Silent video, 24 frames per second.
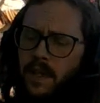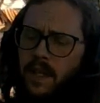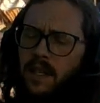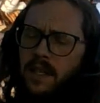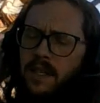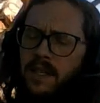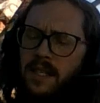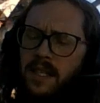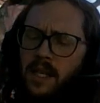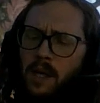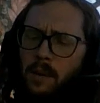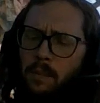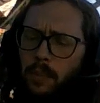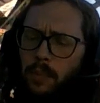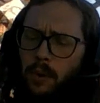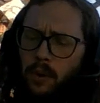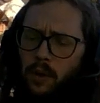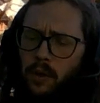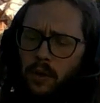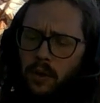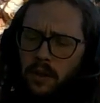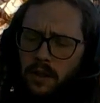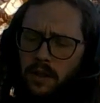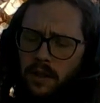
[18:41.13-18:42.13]

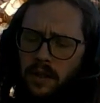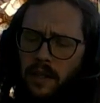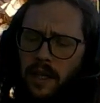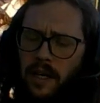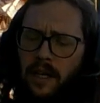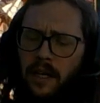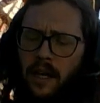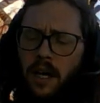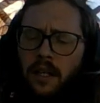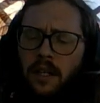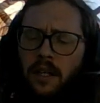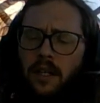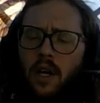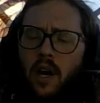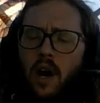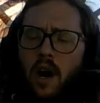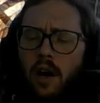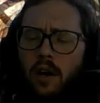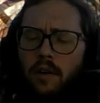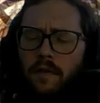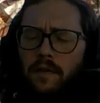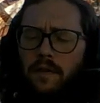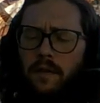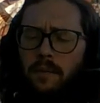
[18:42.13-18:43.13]
Simple, like
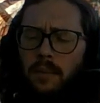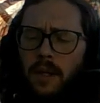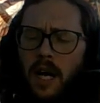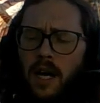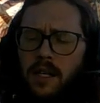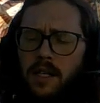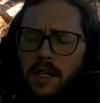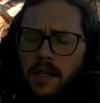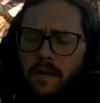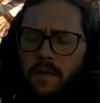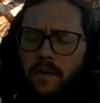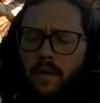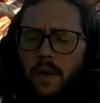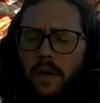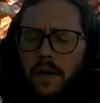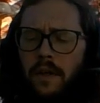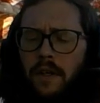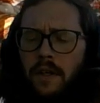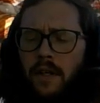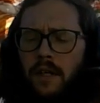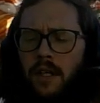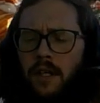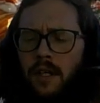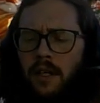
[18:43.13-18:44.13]
uncarved blocks of
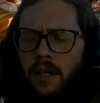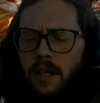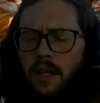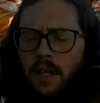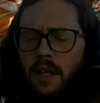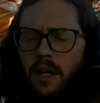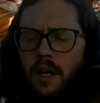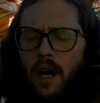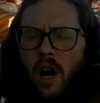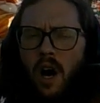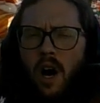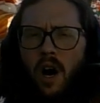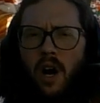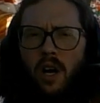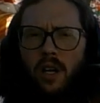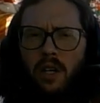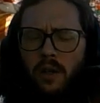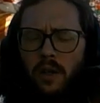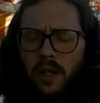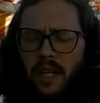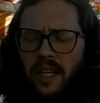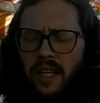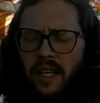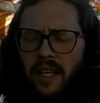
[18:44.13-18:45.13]
wood.
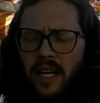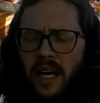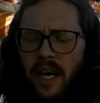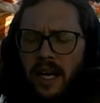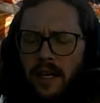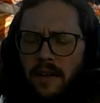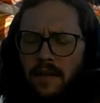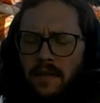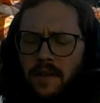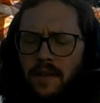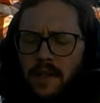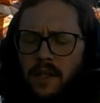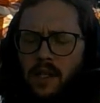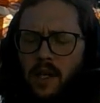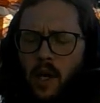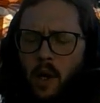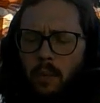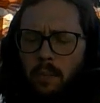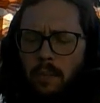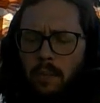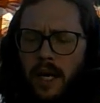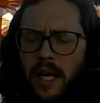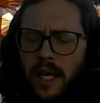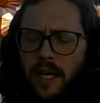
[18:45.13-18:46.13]
Hollow like caves,
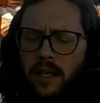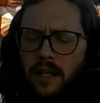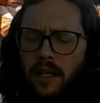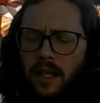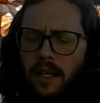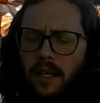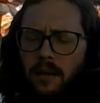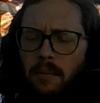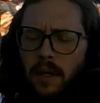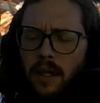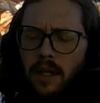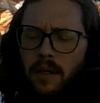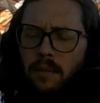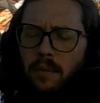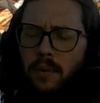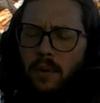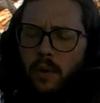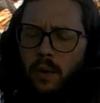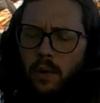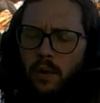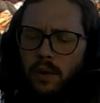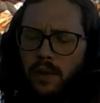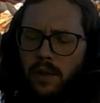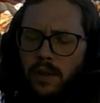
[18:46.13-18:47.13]
opaque like muddy
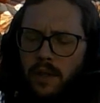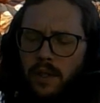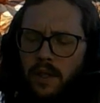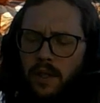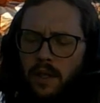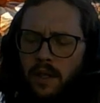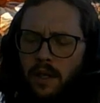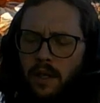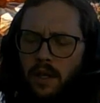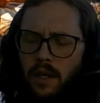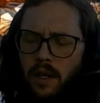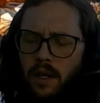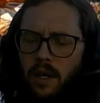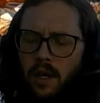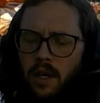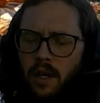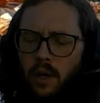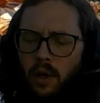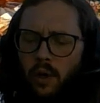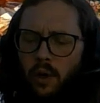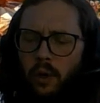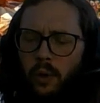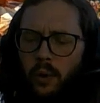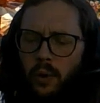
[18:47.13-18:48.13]
pools.
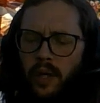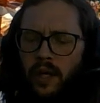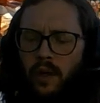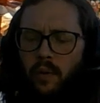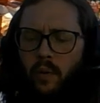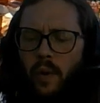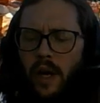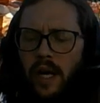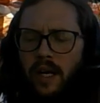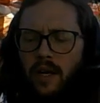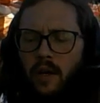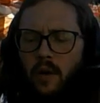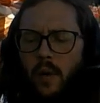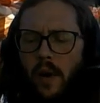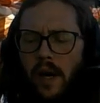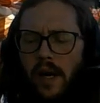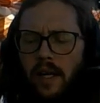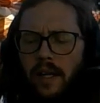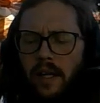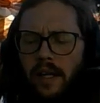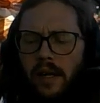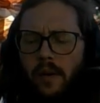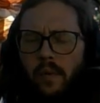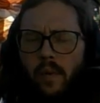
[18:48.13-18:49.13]
Who can wait
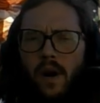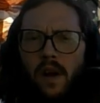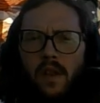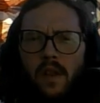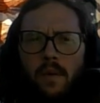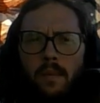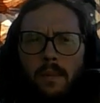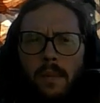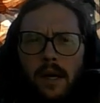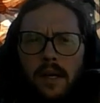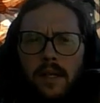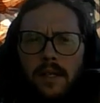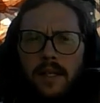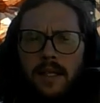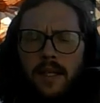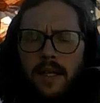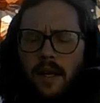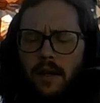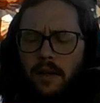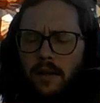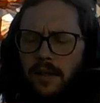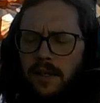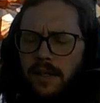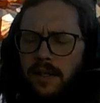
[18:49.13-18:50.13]
quietly while the mud
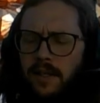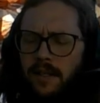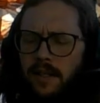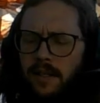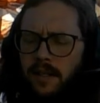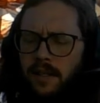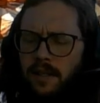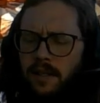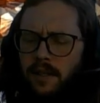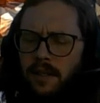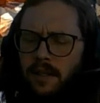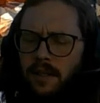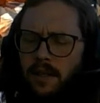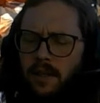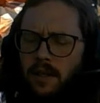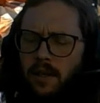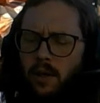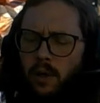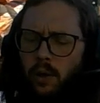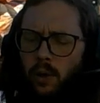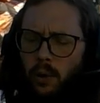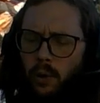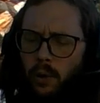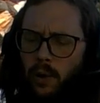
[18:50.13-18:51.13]
settles?
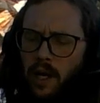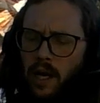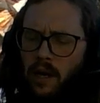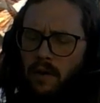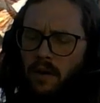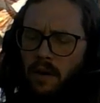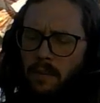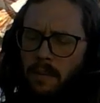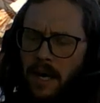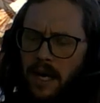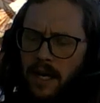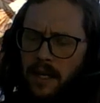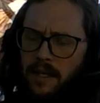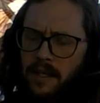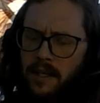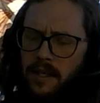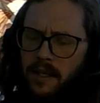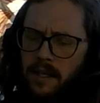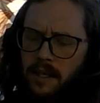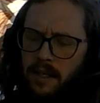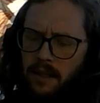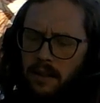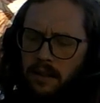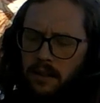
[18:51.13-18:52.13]
Who can remain
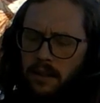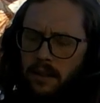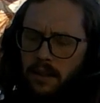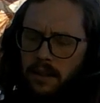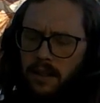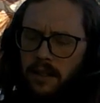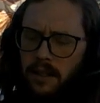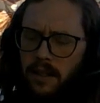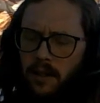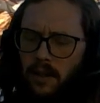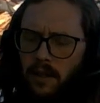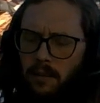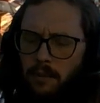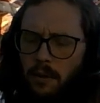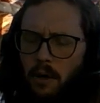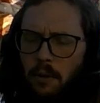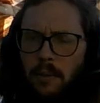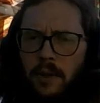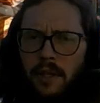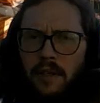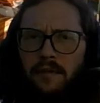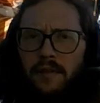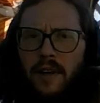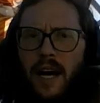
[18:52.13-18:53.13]
still until the
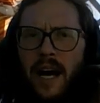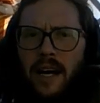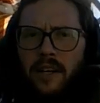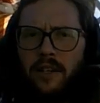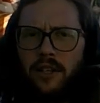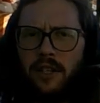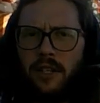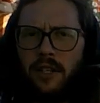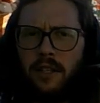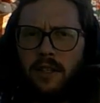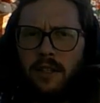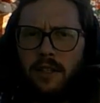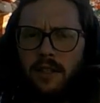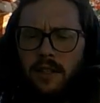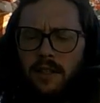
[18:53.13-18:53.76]
moment of action?